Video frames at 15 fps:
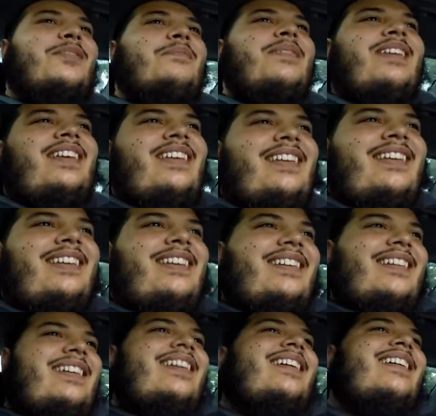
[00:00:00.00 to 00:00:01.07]
to me,
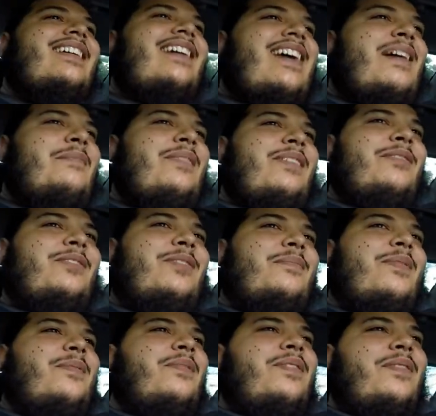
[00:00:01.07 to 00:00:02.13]
I believe it's
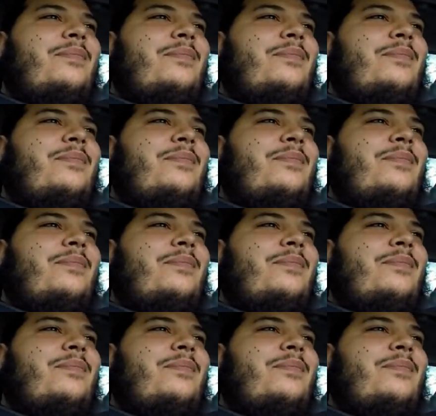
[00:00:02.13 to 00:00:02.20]
gonna be one of